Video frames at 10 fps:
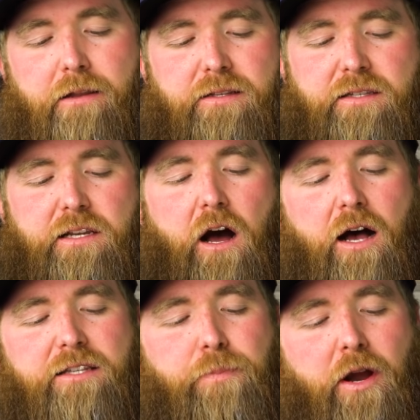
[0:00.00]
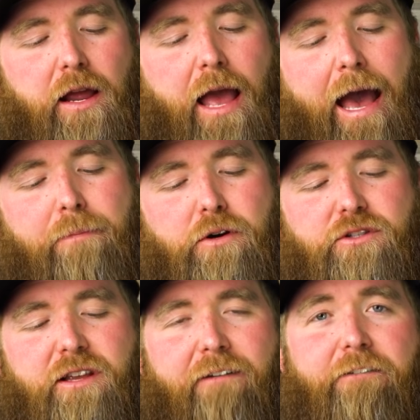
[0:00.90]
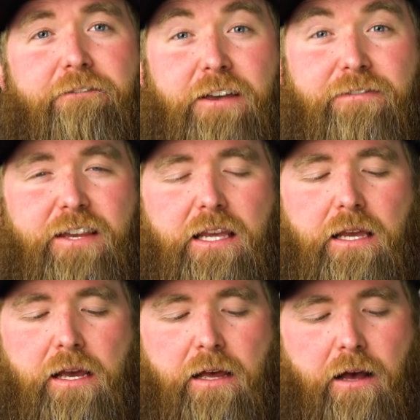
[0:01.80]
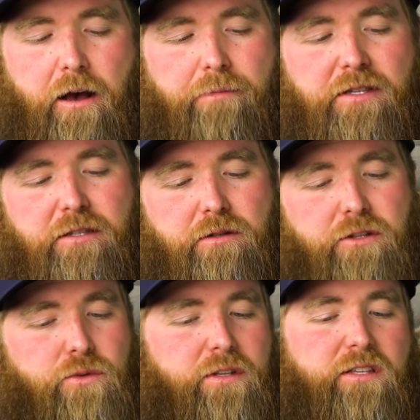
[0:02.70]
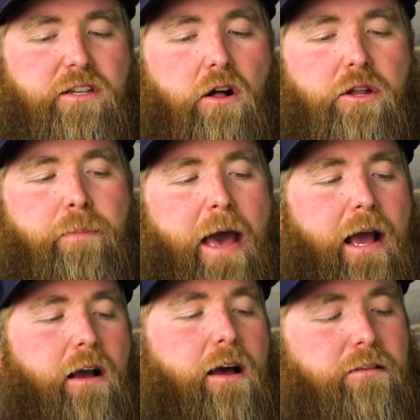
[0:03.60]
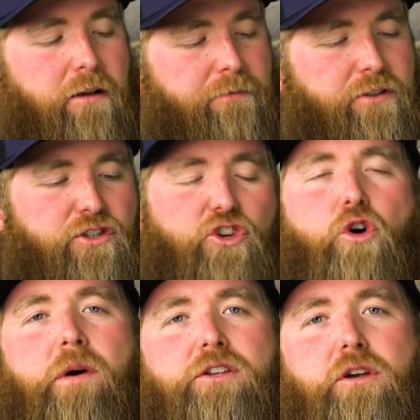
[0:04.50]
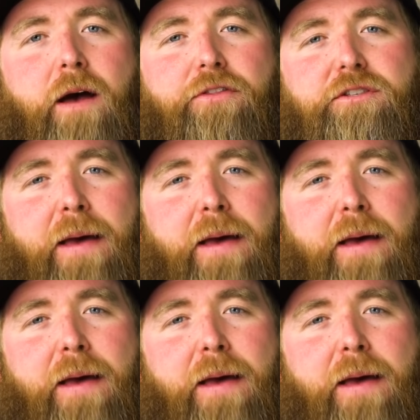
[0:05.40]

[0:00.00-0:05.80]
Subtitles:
this is an Osprey Atmos 50. This was a solid pack. I loved so much about this